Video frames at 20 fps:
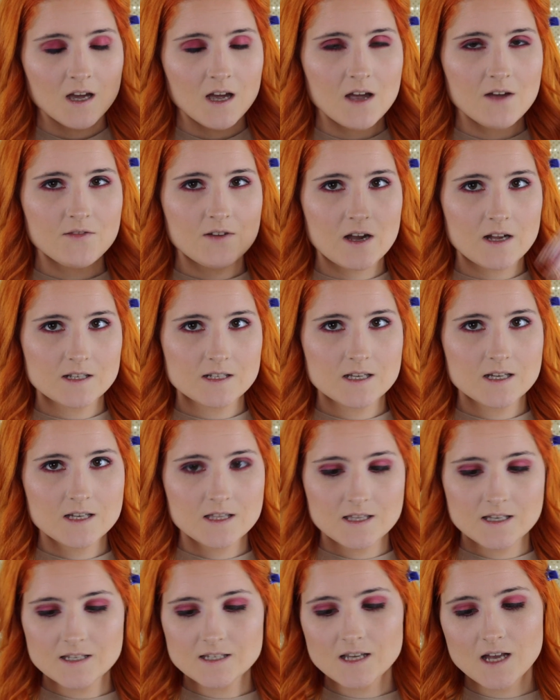I've got
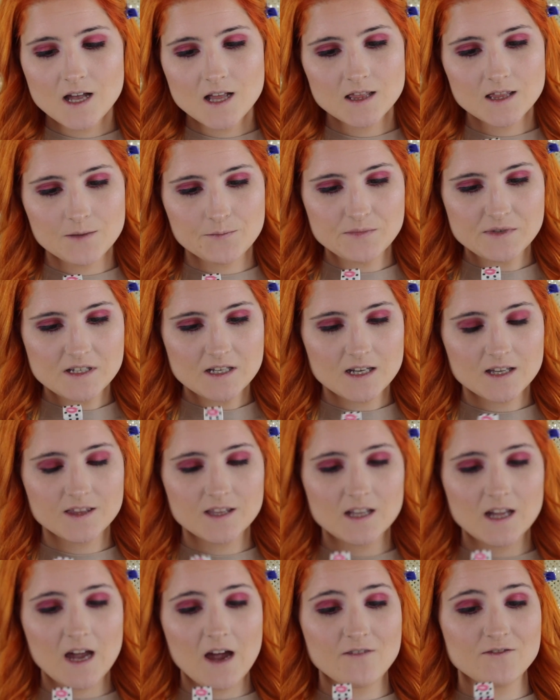this lipstick
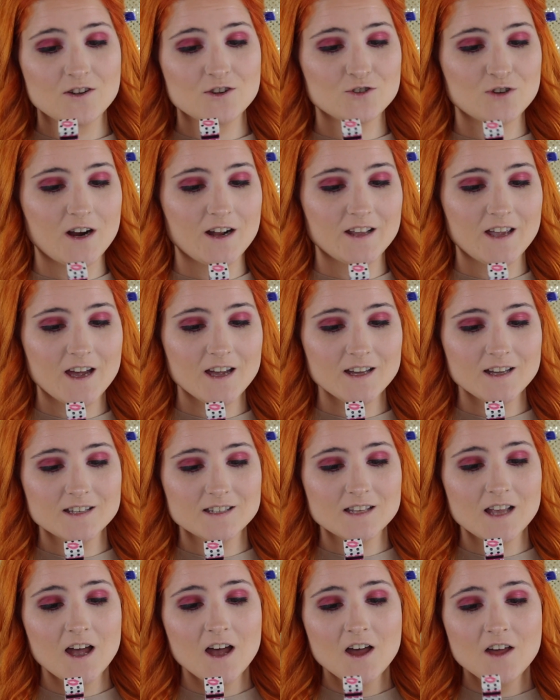that I have not tried yet.
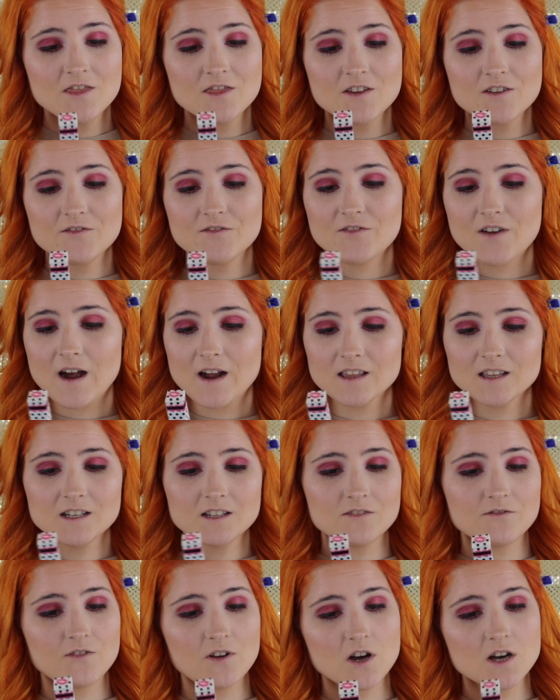It's the
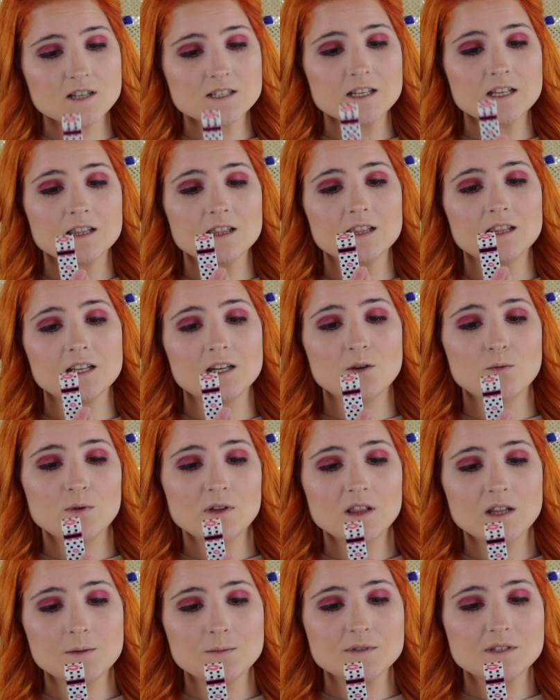Violet Voss liquid
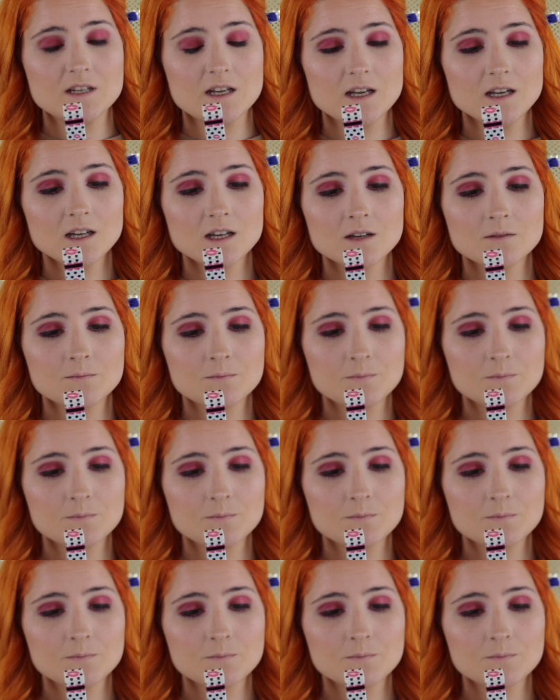lipstick